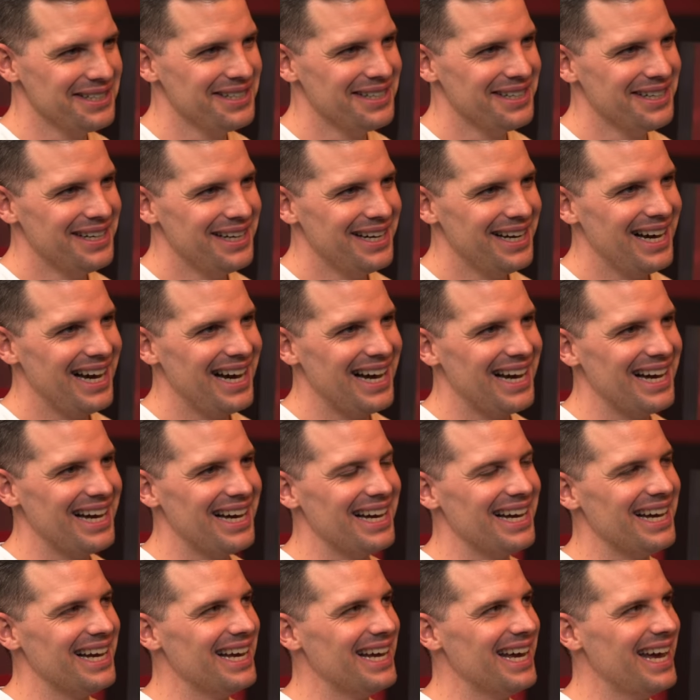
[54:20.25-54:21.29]

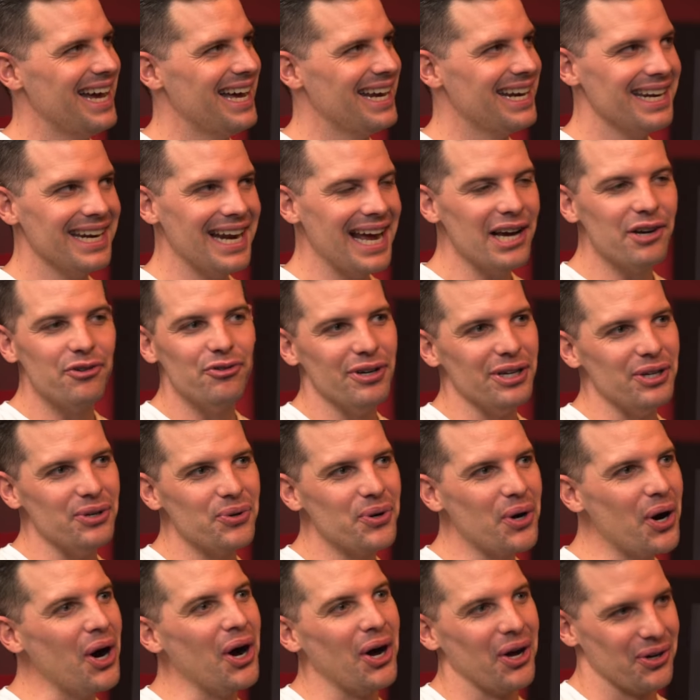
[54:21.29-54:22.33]
And in agri,
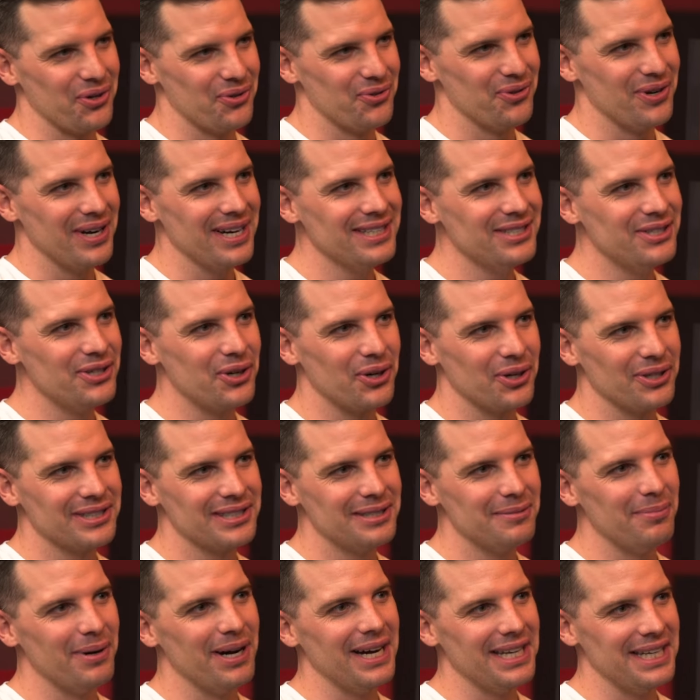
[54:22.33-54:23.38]
you can't, right? You can't
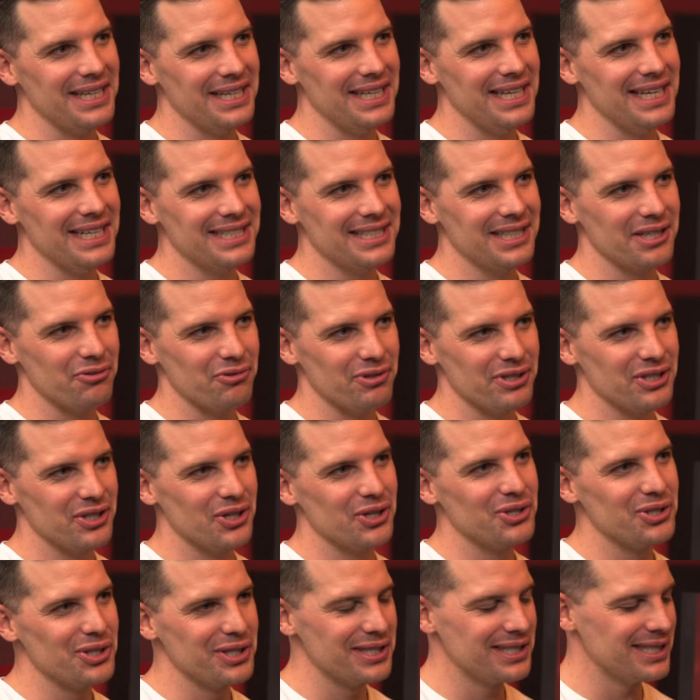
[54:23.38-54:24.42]
sit behind a desk and
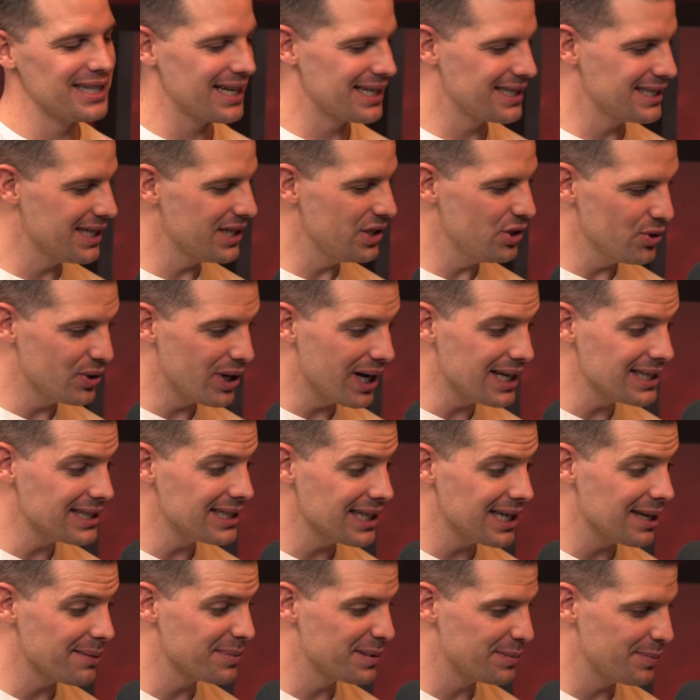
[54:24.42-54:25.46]
research the sector. You
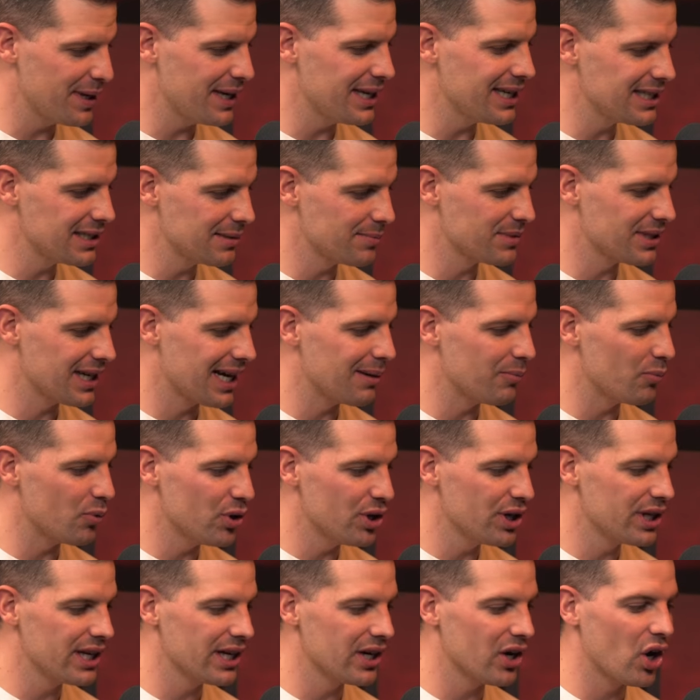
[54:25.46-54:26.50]
guys end up spending some time
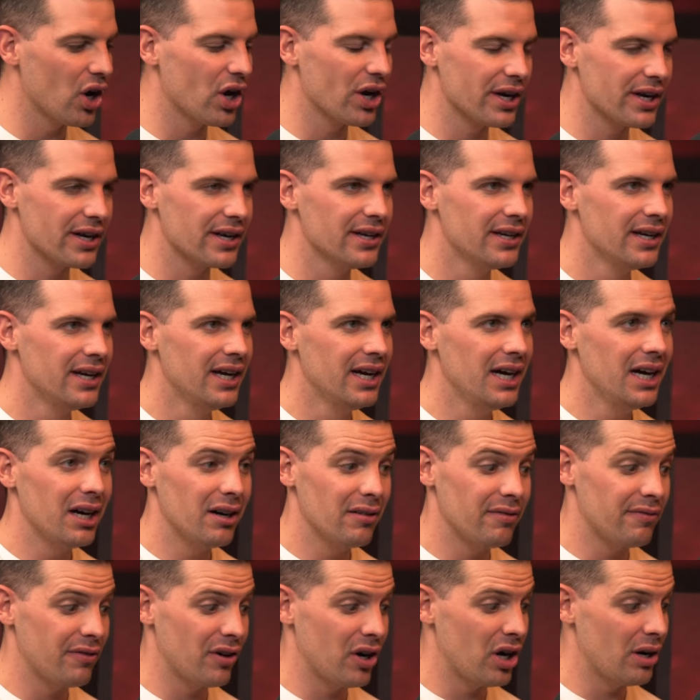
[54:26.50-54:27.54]
working on
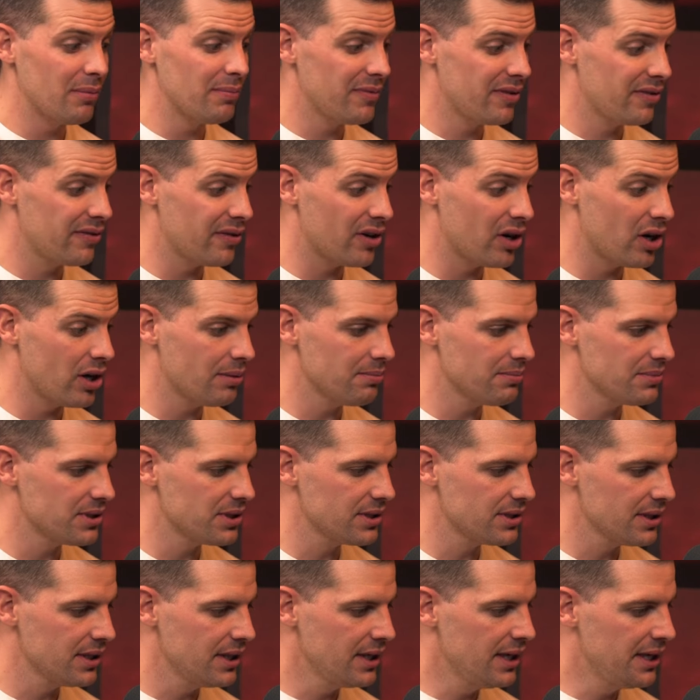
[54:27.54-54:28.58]

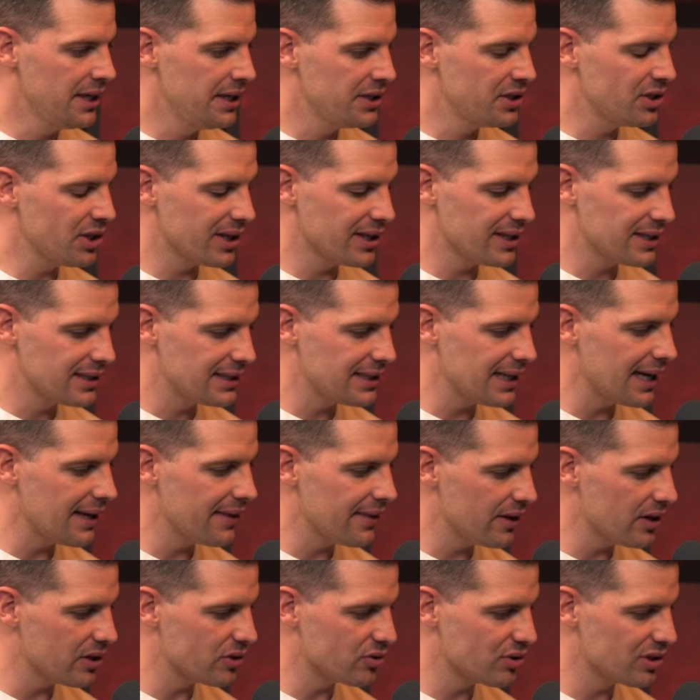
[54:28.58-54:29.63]
farms to
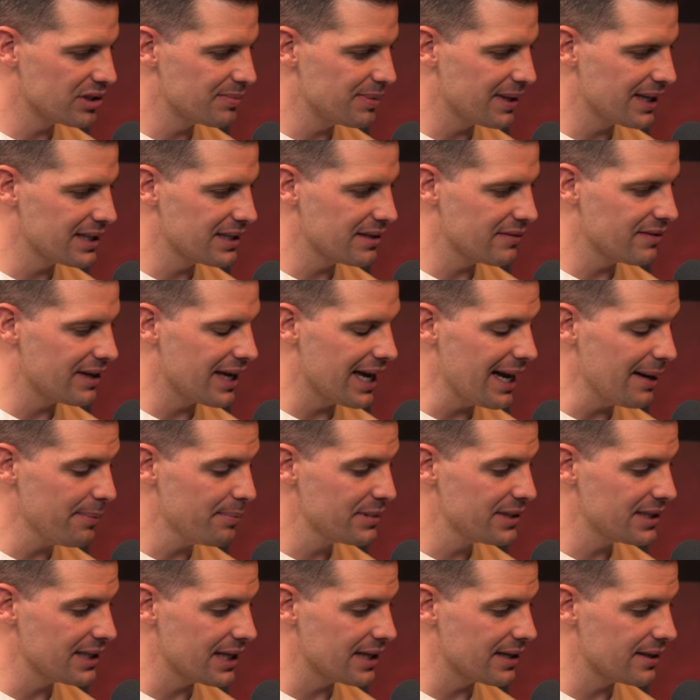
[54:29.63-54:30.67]
understand those respective
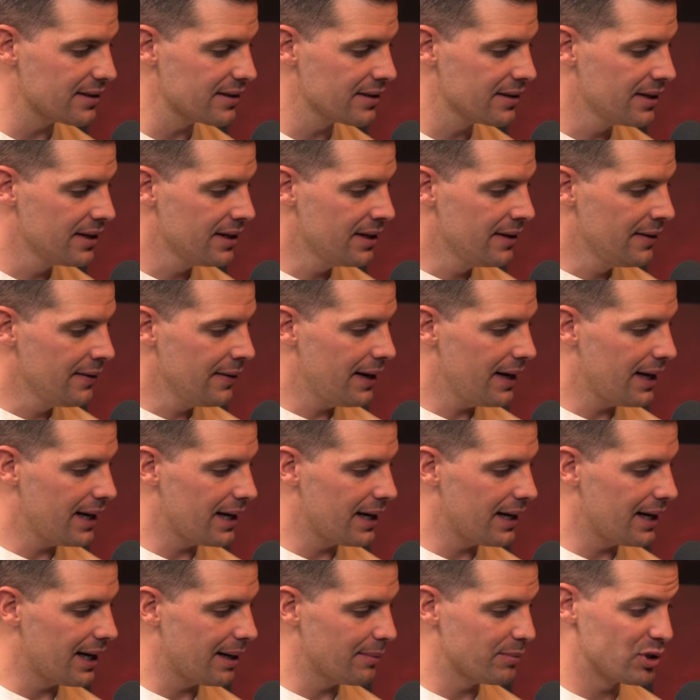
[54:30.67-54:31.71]
gaps. And
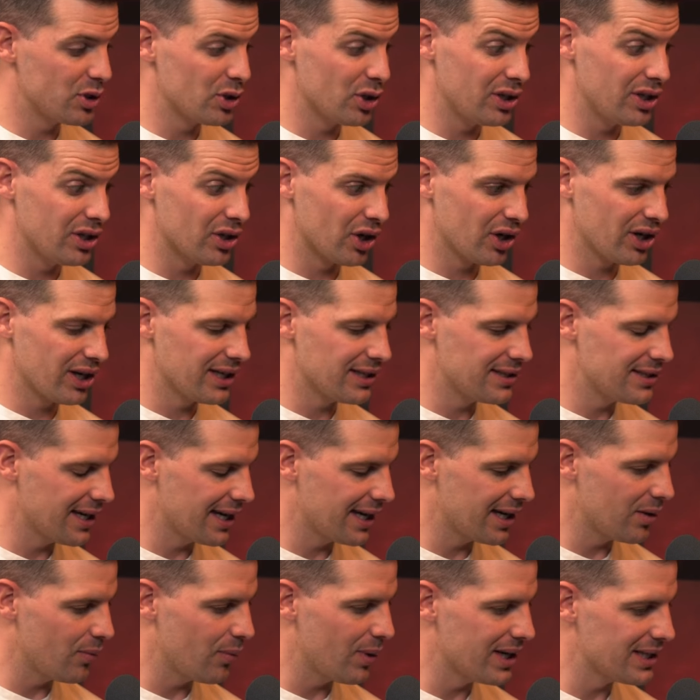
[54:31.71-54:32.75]
I'm certainly not going to
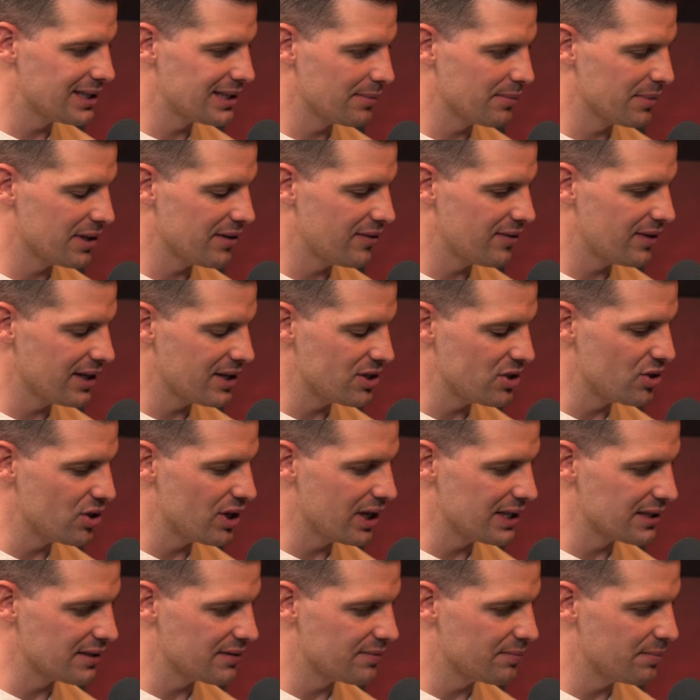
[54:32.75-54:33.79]
take away some of the things you
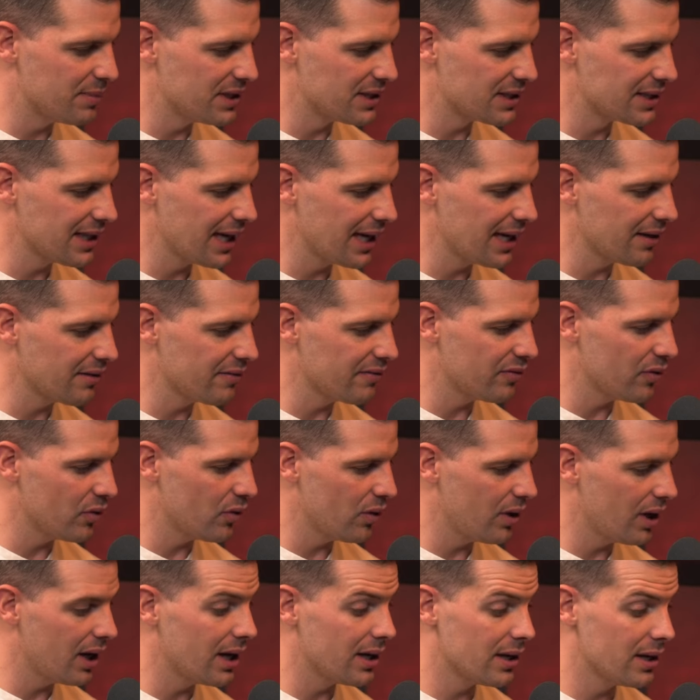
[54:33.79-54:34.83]
guys have been solving
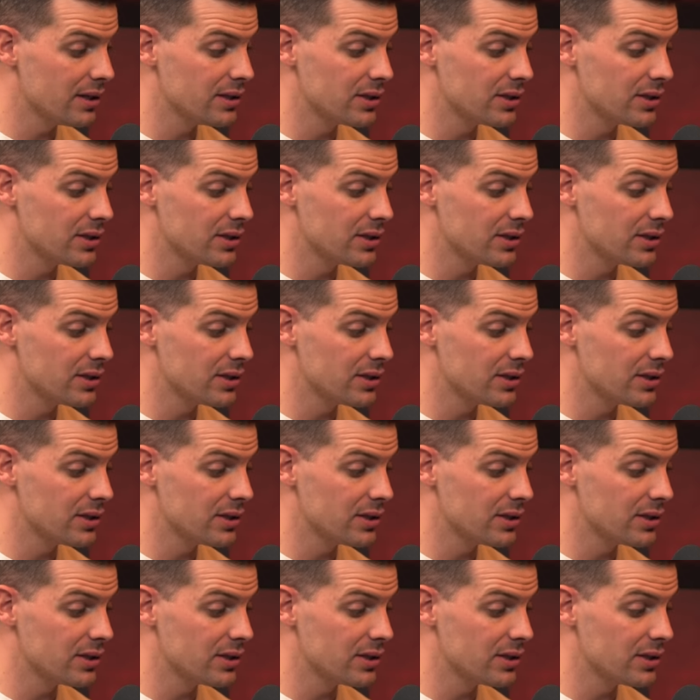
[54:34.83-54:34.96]
for.